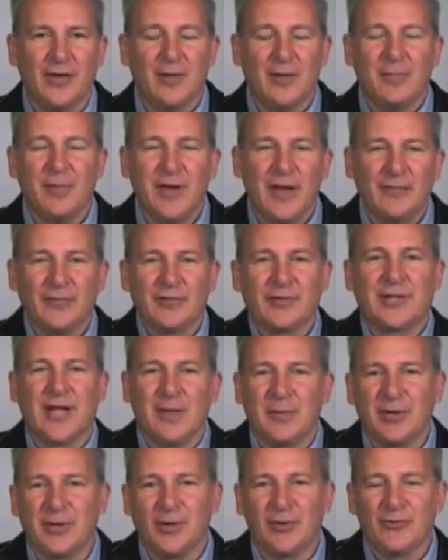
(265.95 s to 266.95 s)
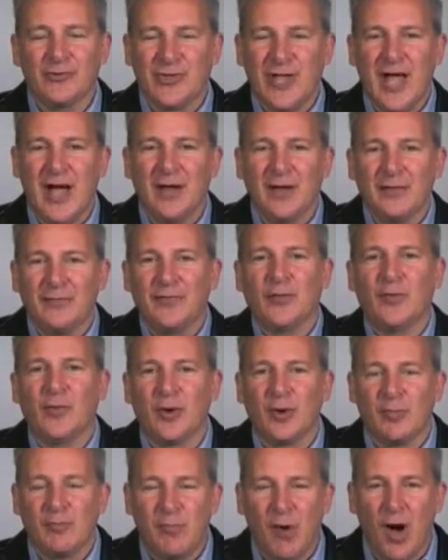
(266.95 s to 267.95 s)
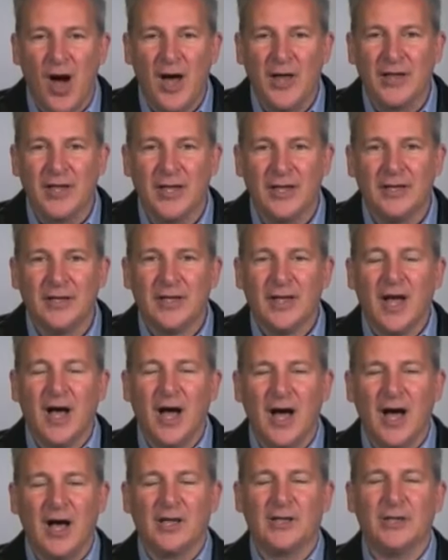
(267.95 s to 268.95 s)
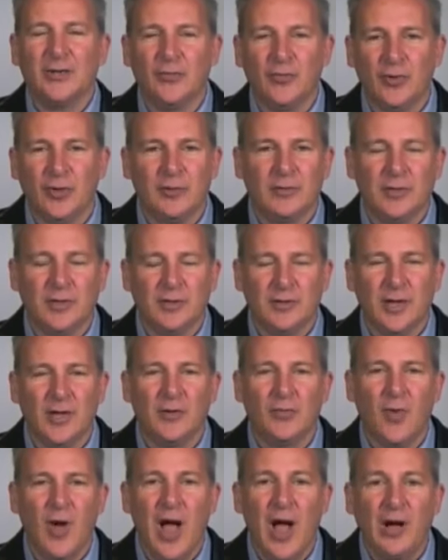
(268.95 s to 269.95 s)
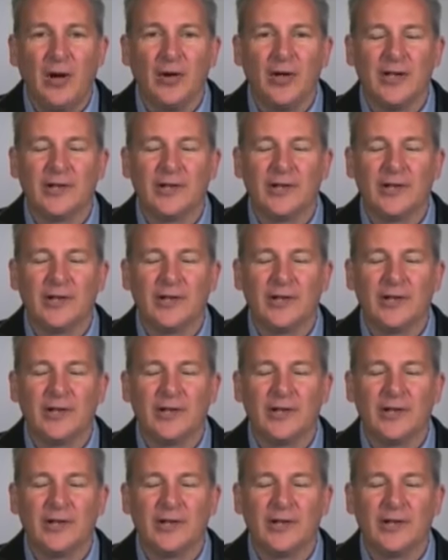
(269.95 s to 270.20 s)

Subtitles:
But every time it goes down, if you would have bought it, you would have done well.